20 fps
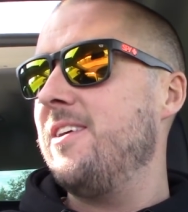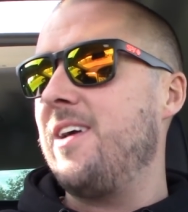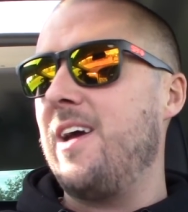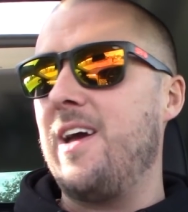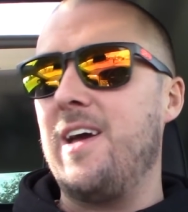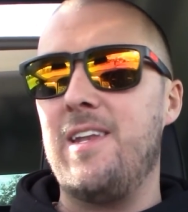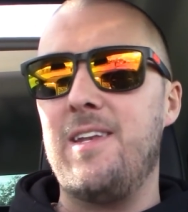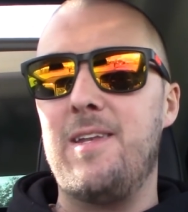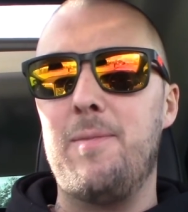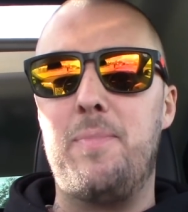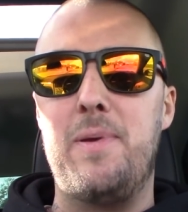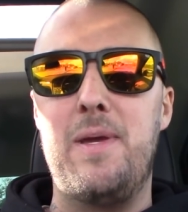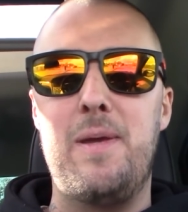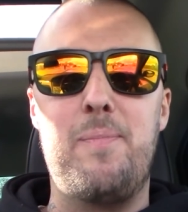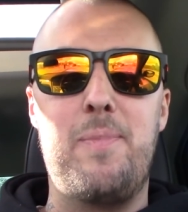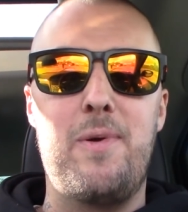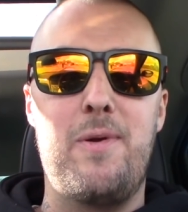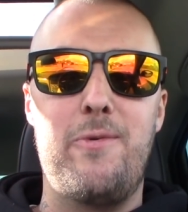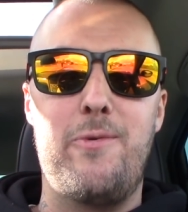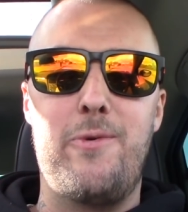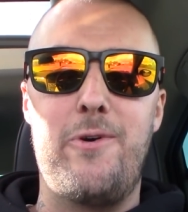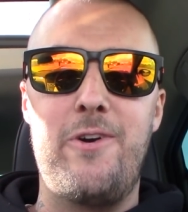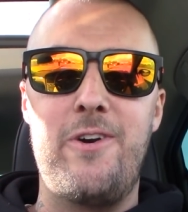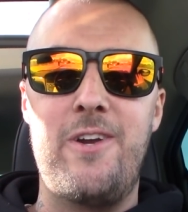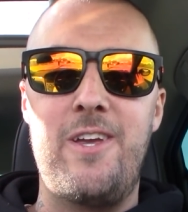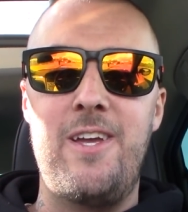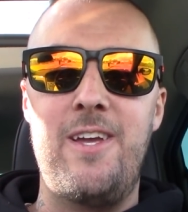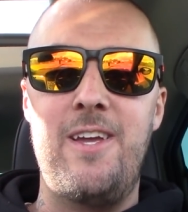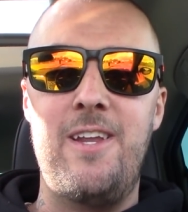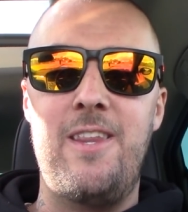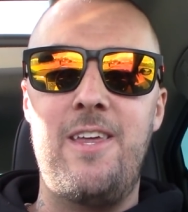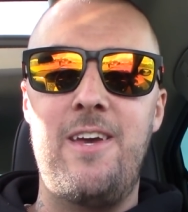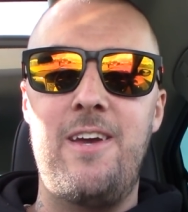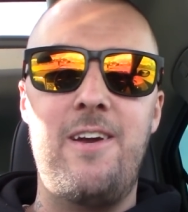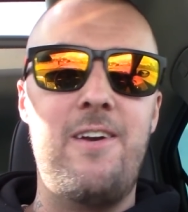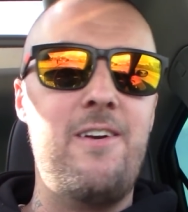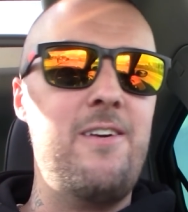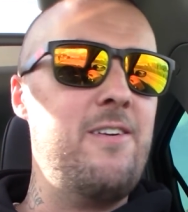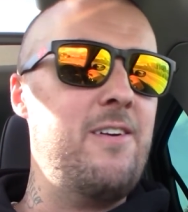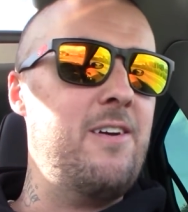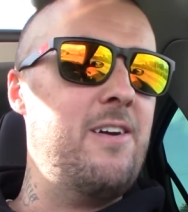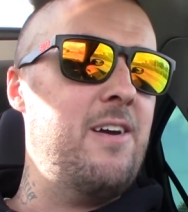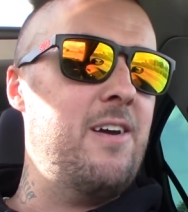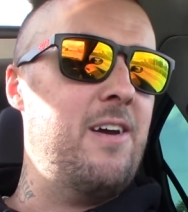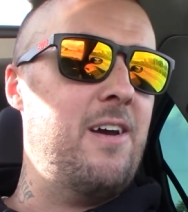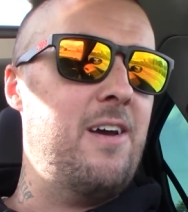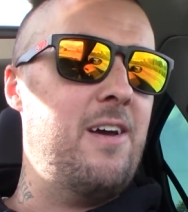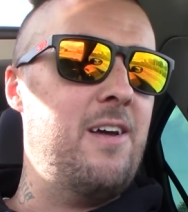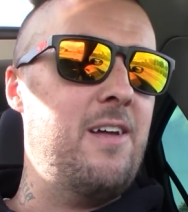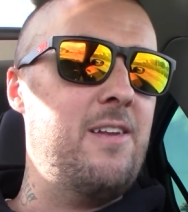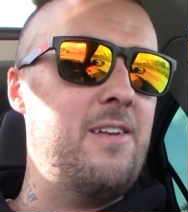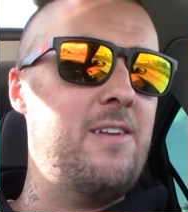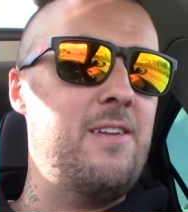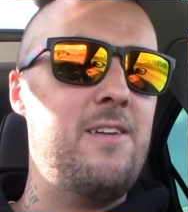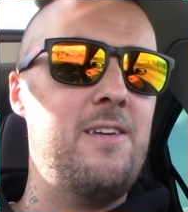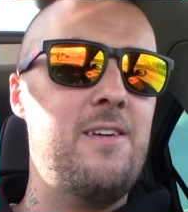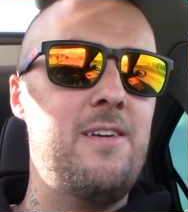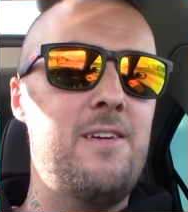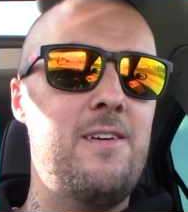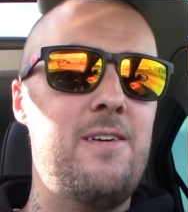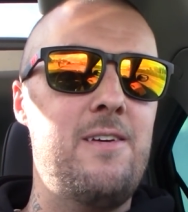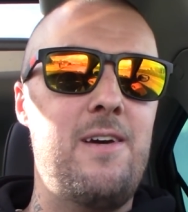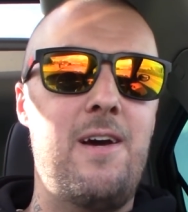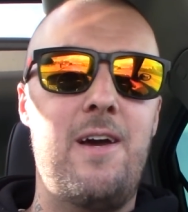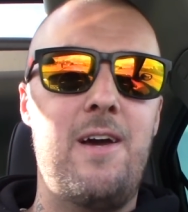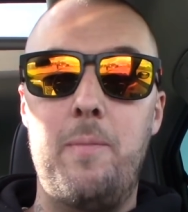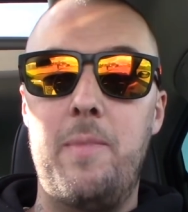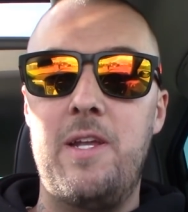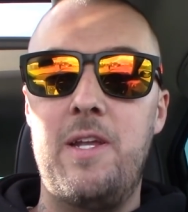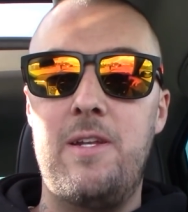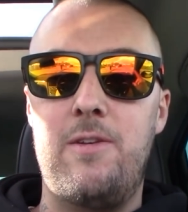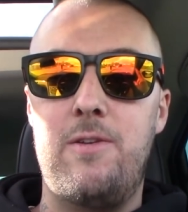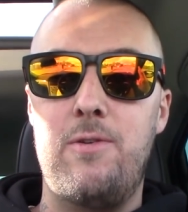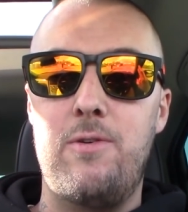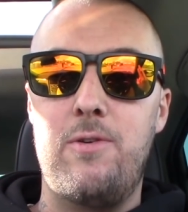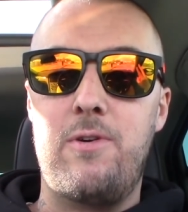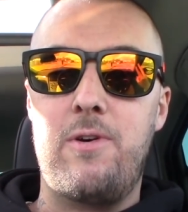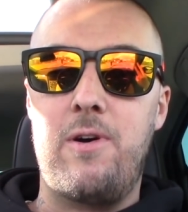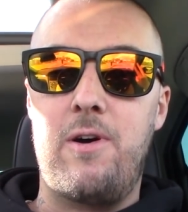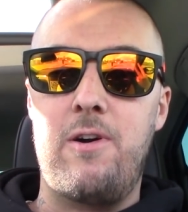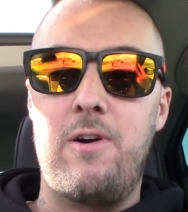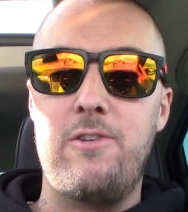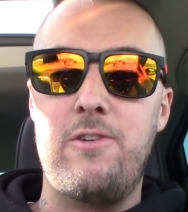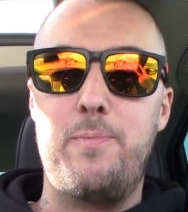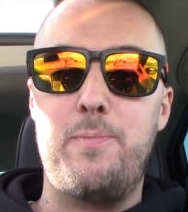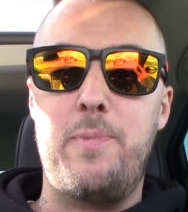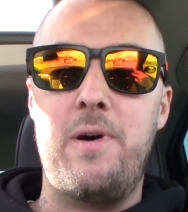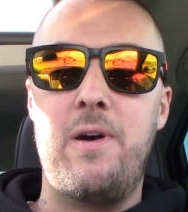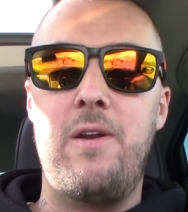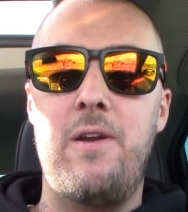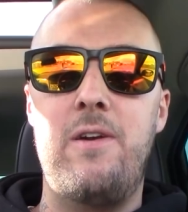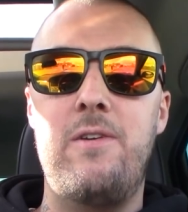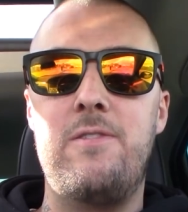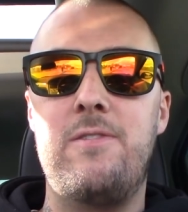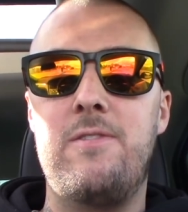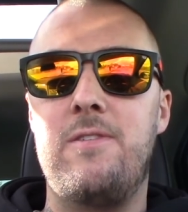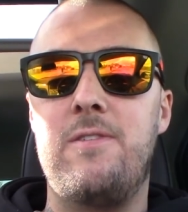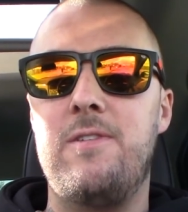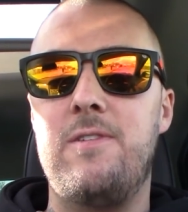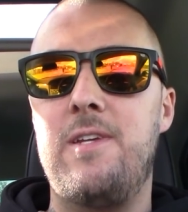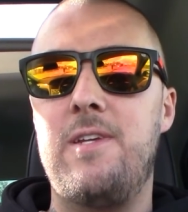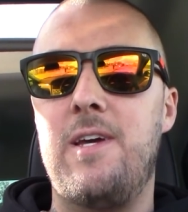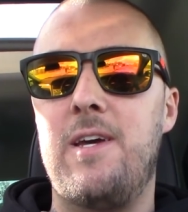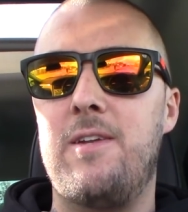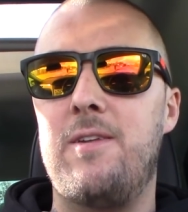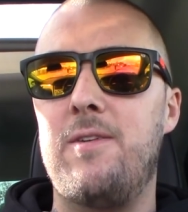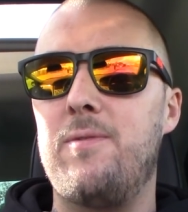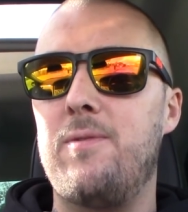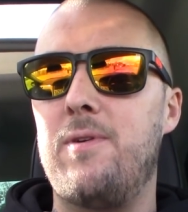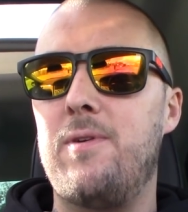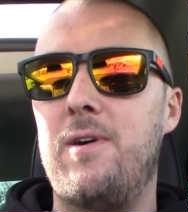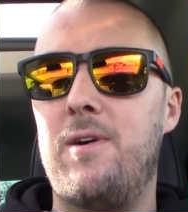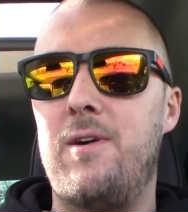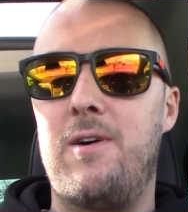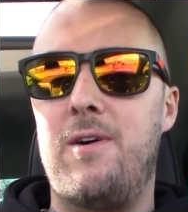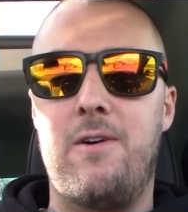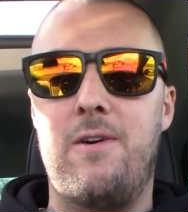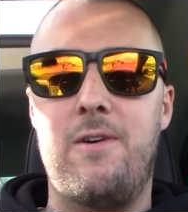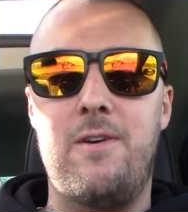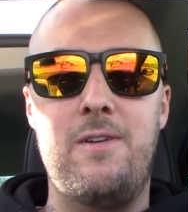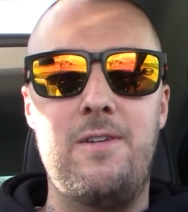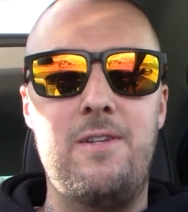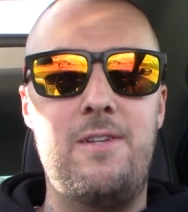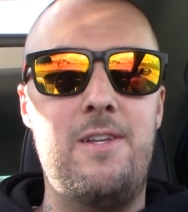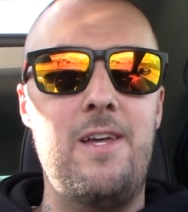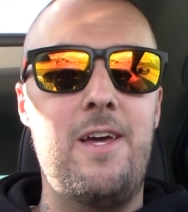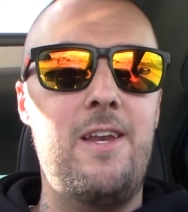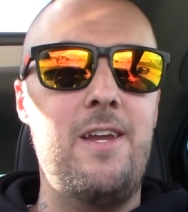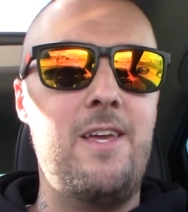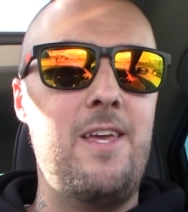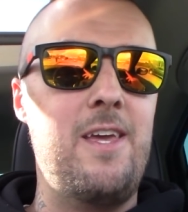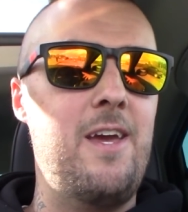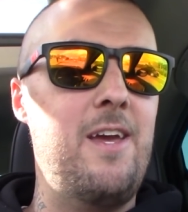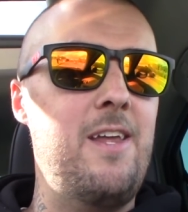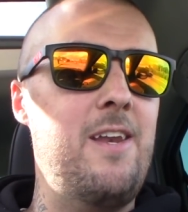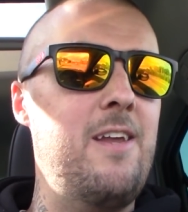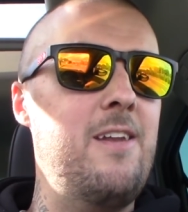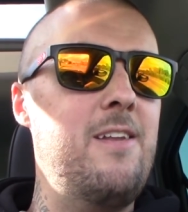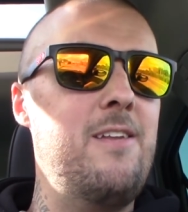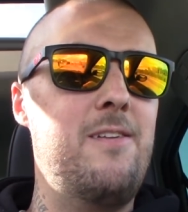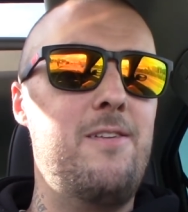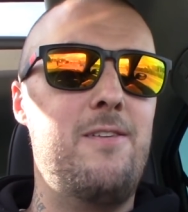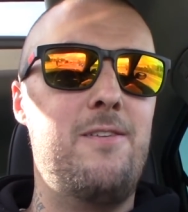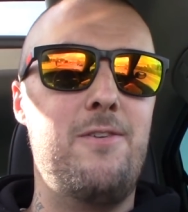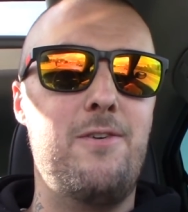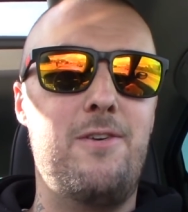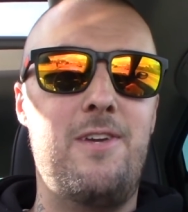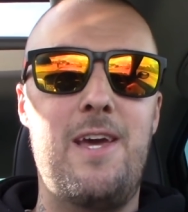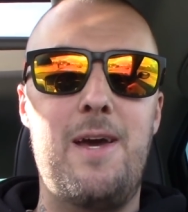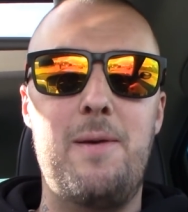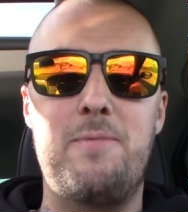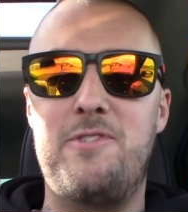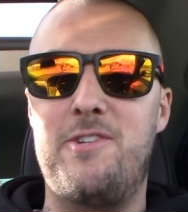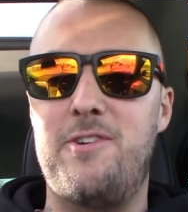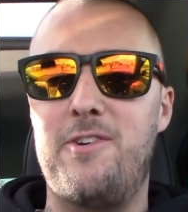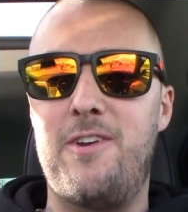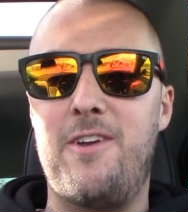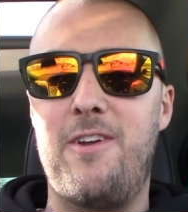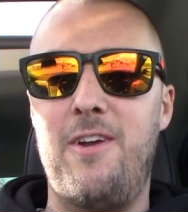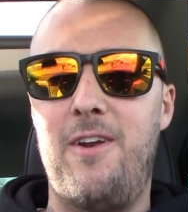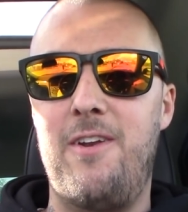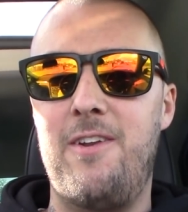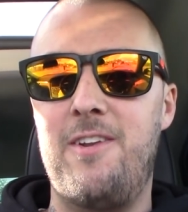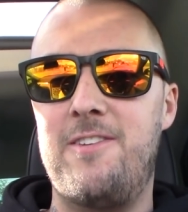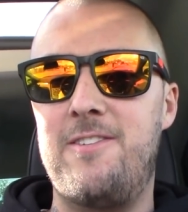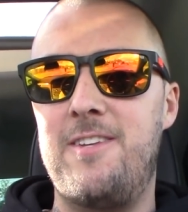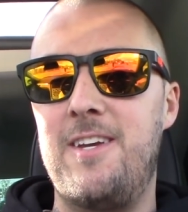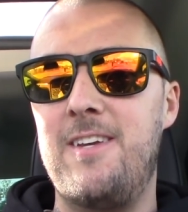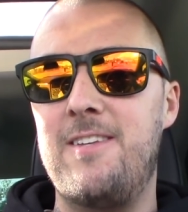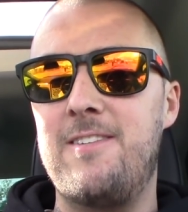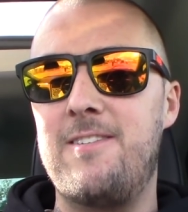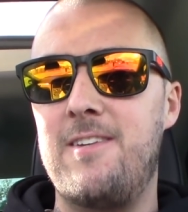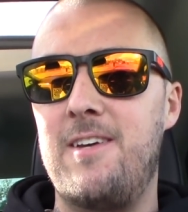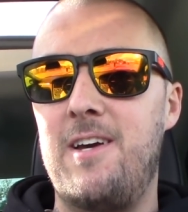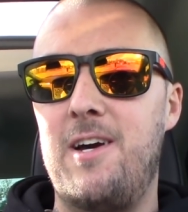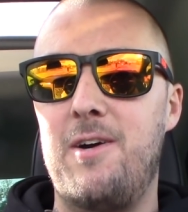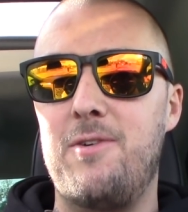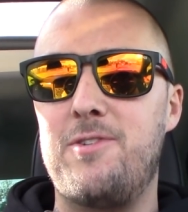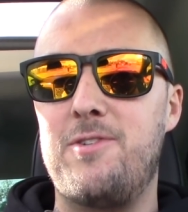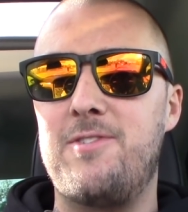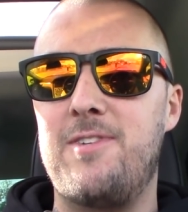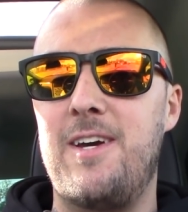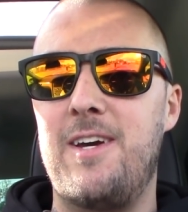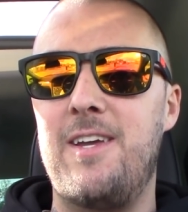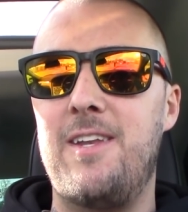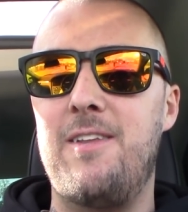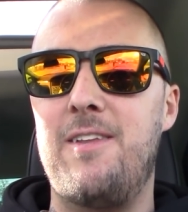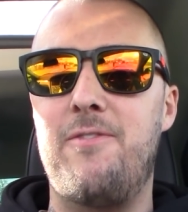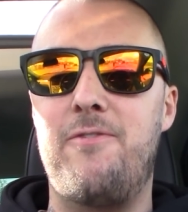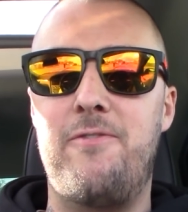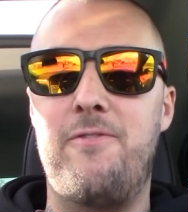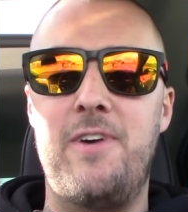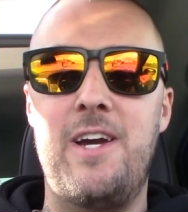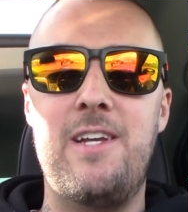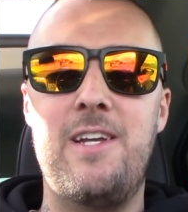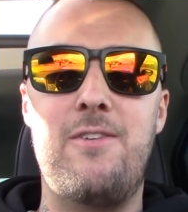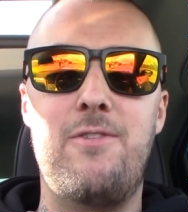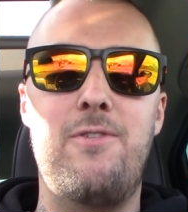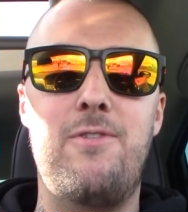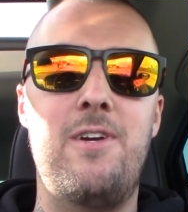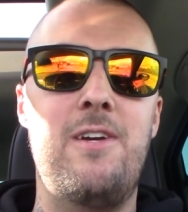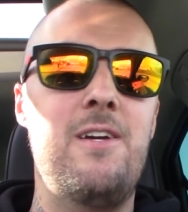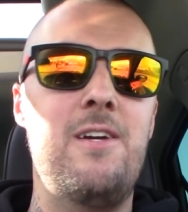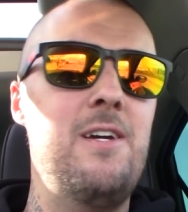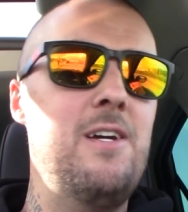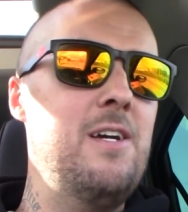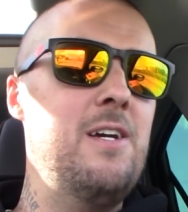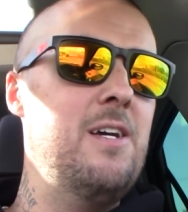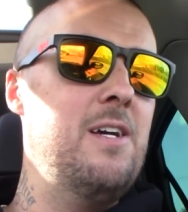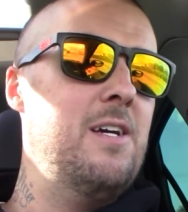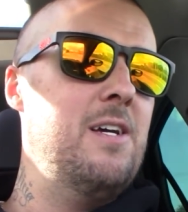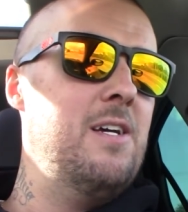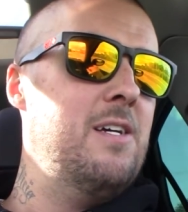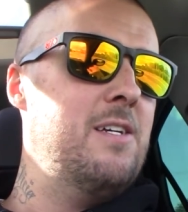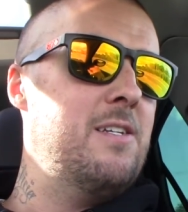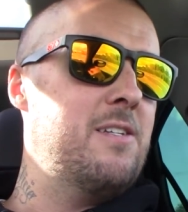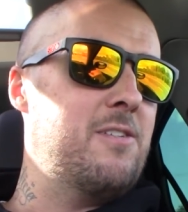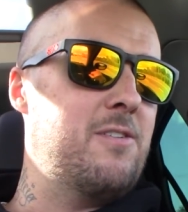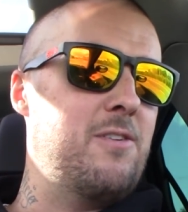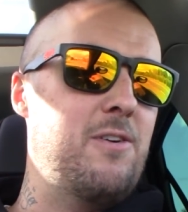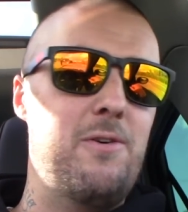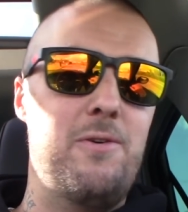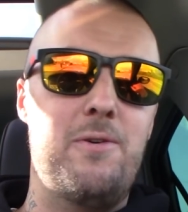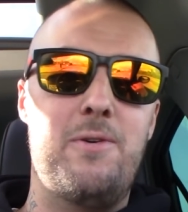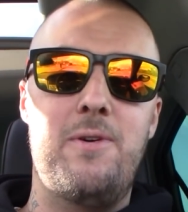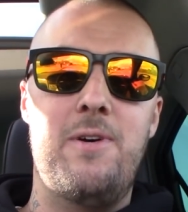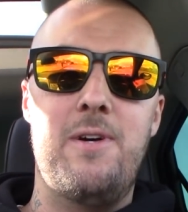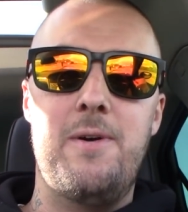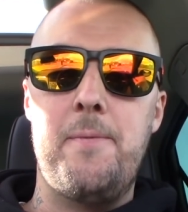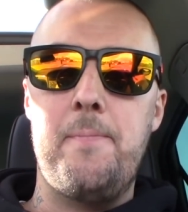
and the people working there, and I met two car spotters that are dedicated to capture Koenigseggs outside the factory. So